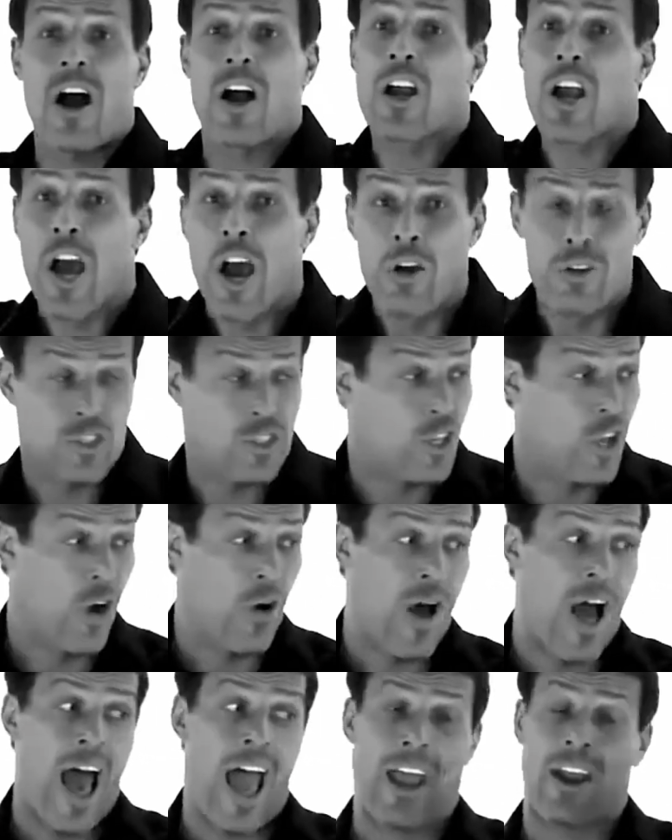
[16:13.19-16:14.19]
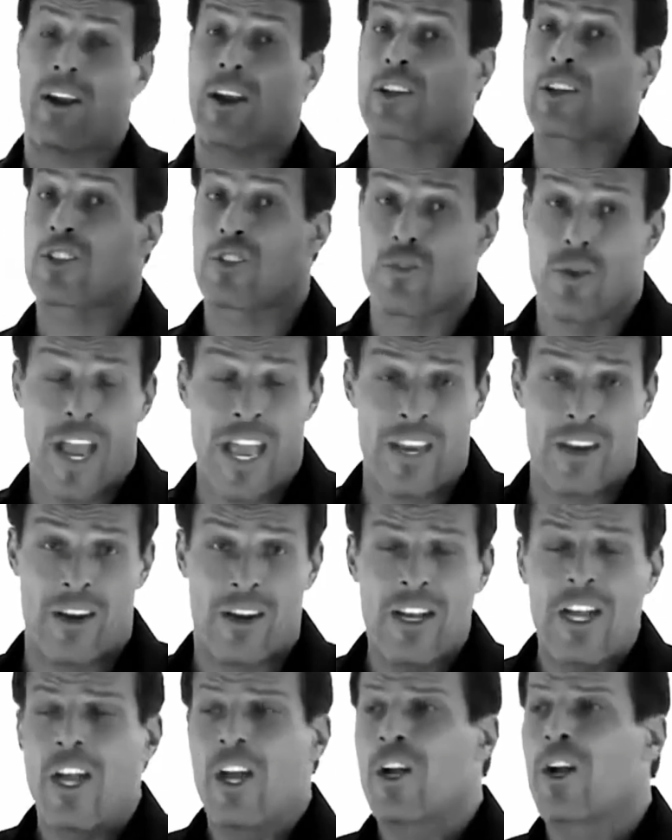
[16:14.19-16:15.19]
a coach, go hire a
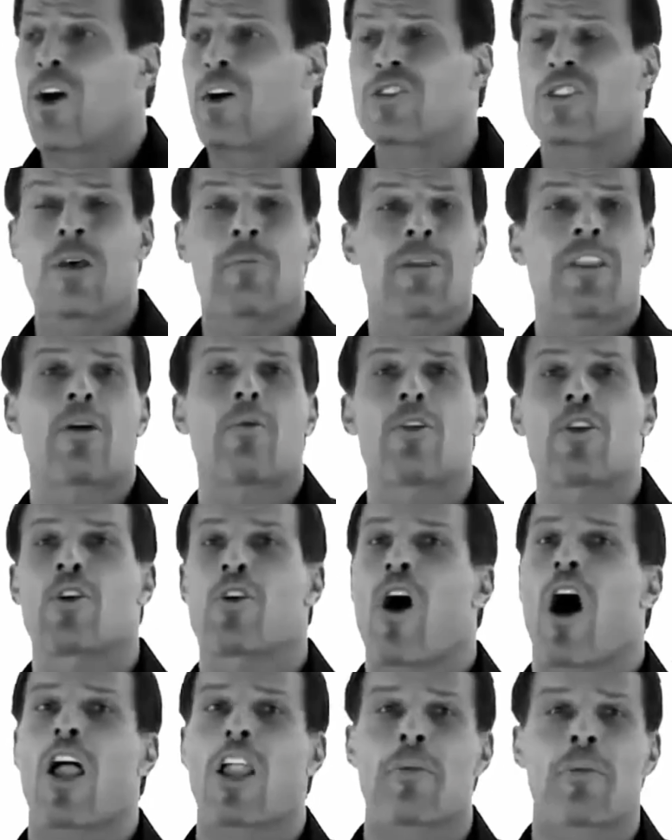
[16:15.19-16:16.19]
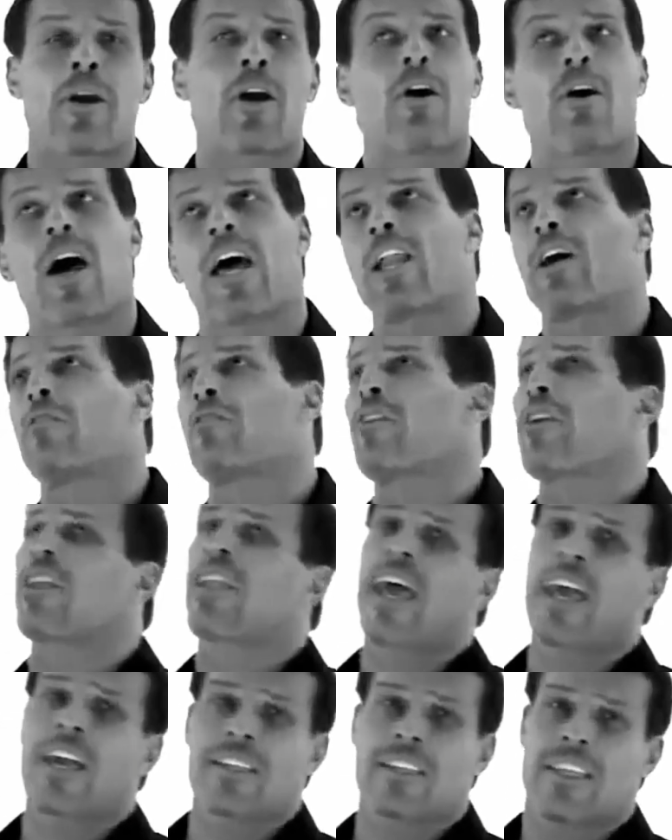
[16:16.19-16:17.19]
trainer, go somebody that when you call them and go, I don't
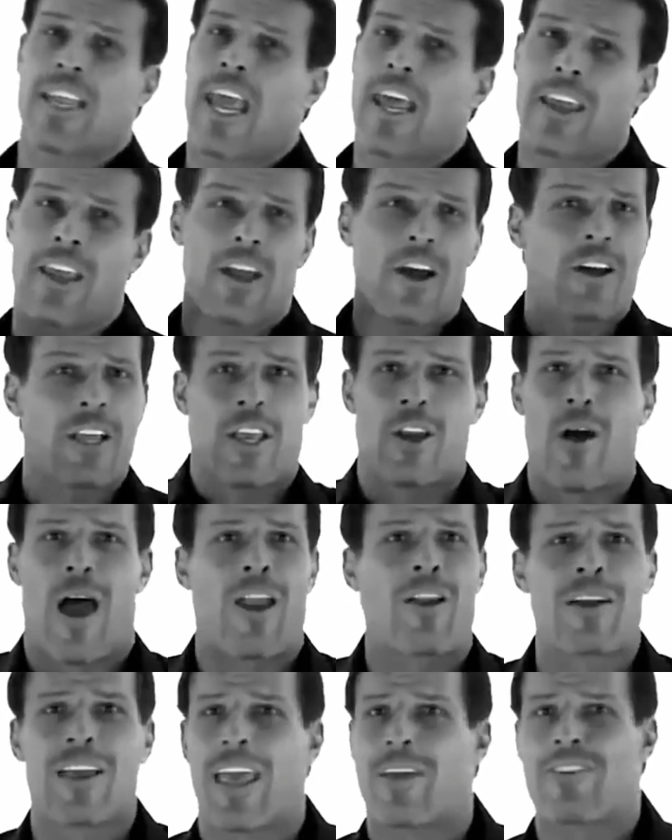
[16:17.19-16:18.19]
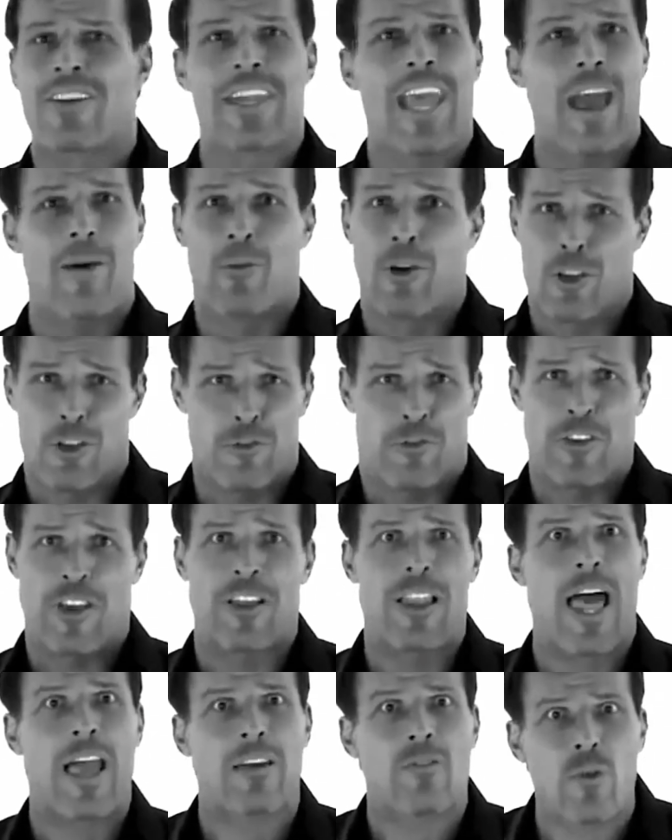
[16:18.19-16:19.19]
feel like it today, they go, I don't give a damn what you
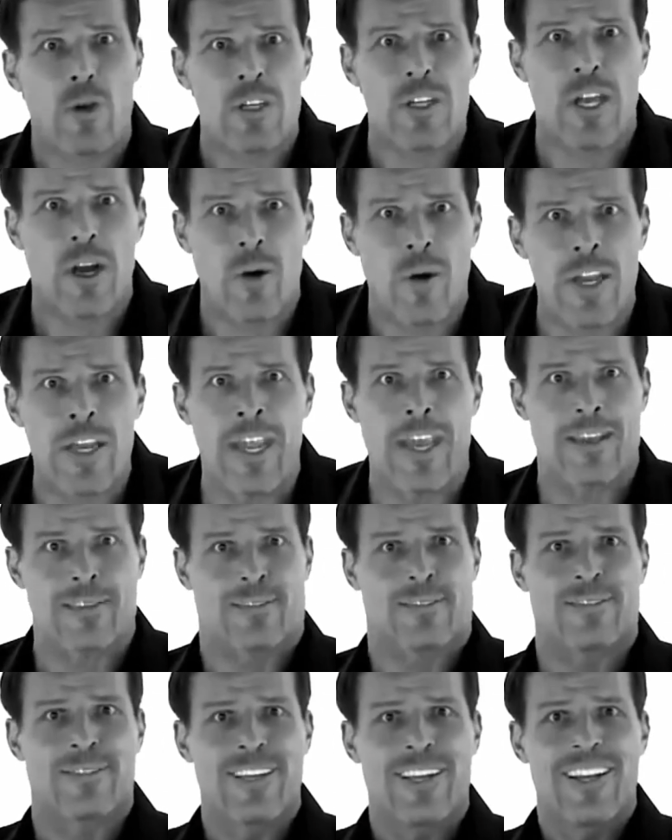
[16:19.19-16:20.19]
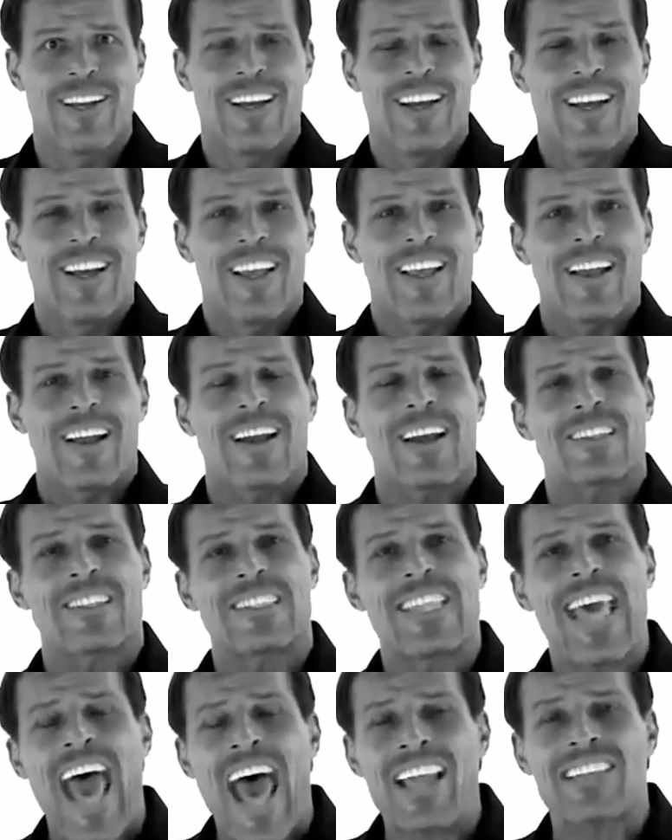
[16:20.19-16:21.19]
feel like, we're doing this.
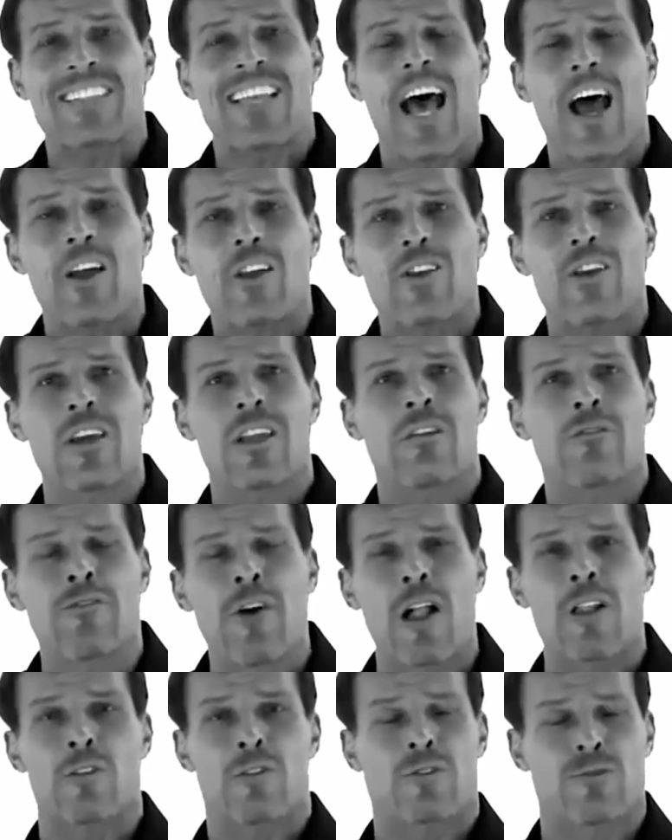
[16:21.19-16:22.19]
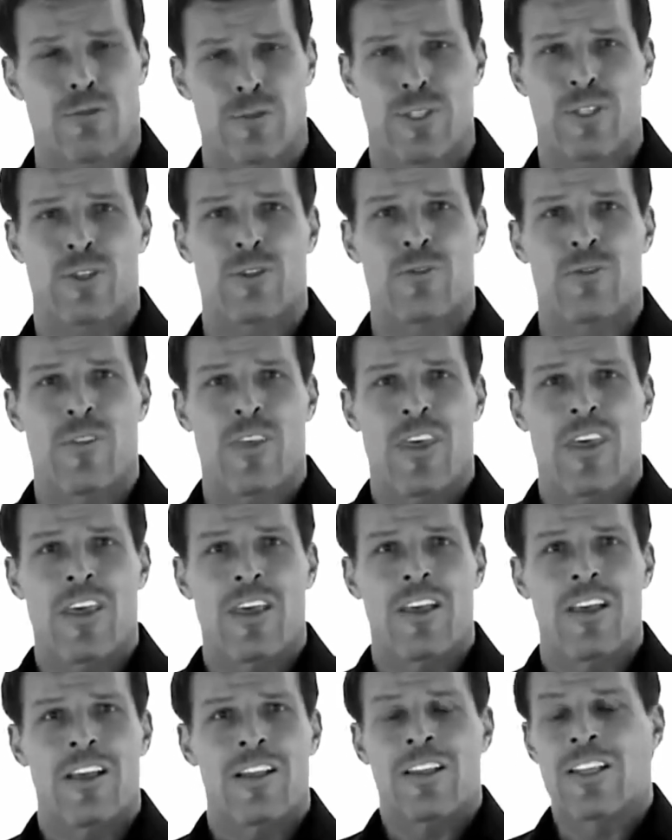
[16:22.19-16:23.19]
Because that's how you're going to follow through.
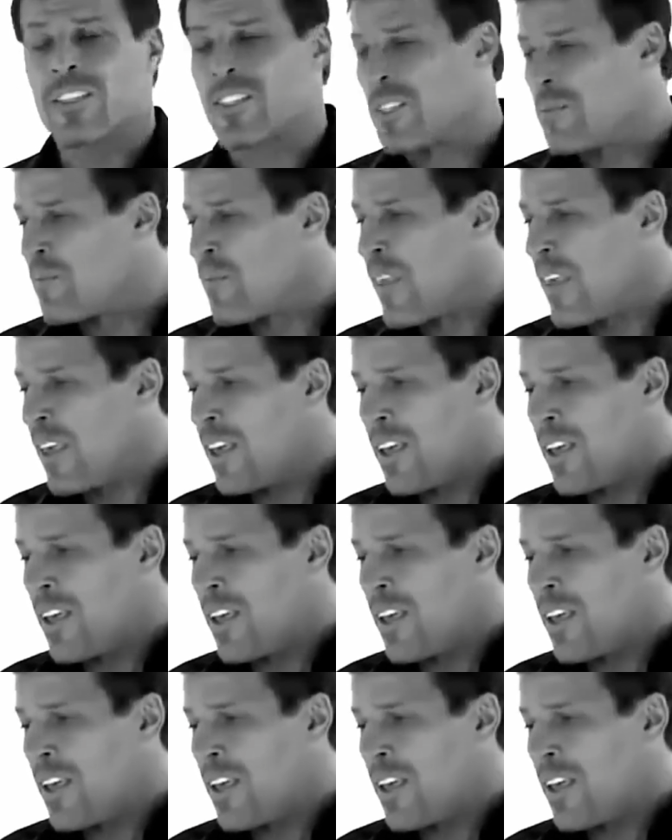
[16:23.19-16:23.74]
Listen,